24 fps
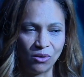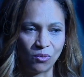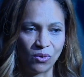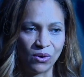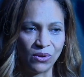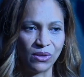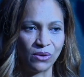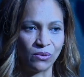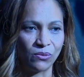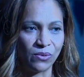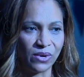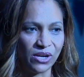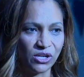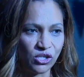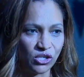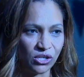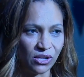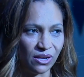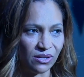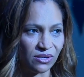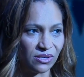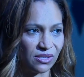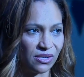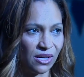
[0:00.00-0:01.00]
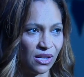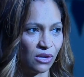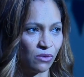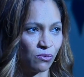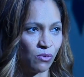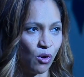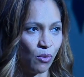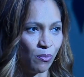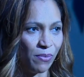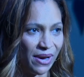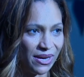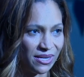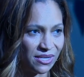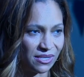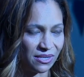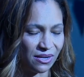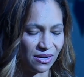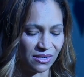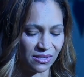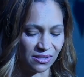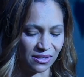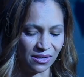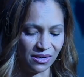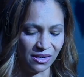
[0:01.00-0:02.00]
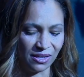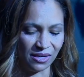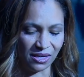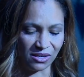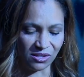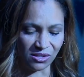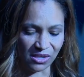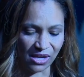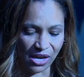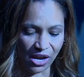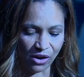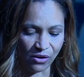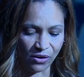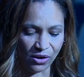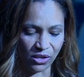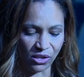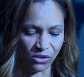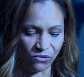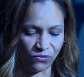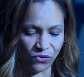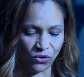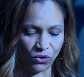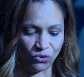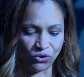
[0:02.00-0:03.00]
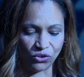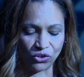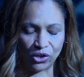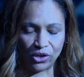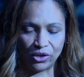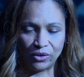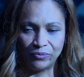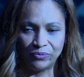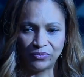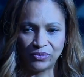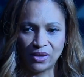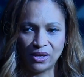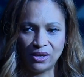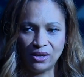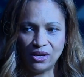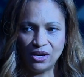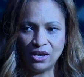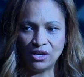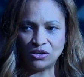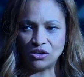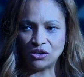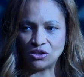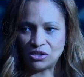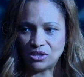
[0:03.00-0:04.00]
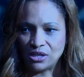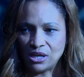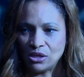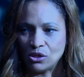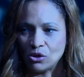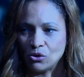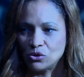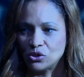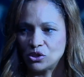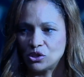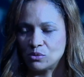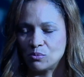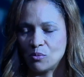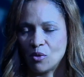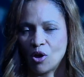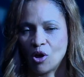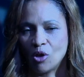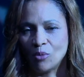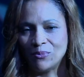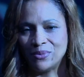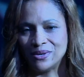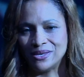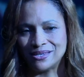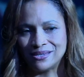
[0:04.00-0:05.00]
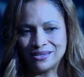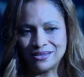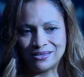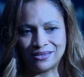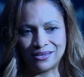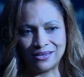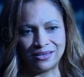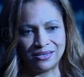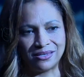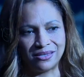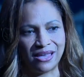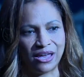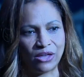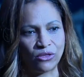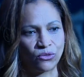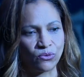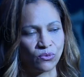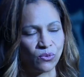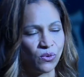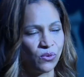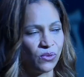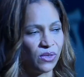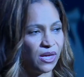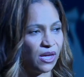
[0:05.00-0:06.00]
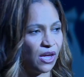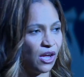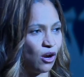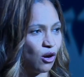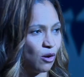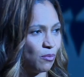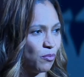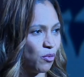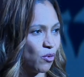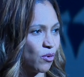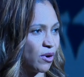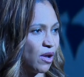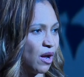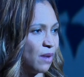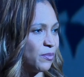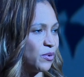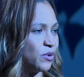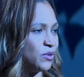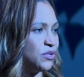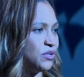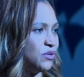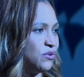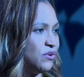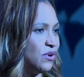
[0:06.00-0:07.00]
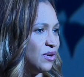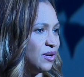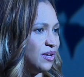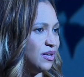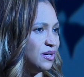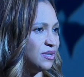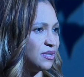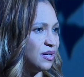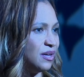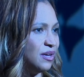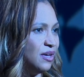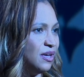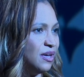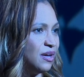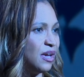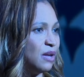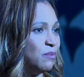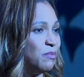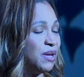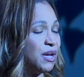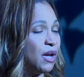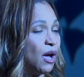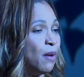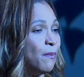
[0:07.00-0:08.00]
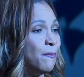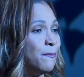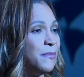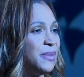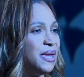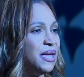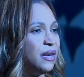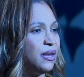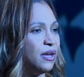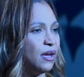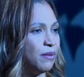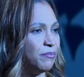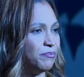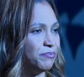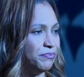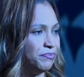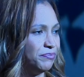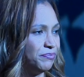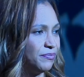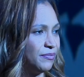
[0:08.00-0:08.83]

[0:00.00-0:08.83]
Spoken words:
where the richness and the robustness is there in the future. To see those small businesses that through the airport opportunities can become medium,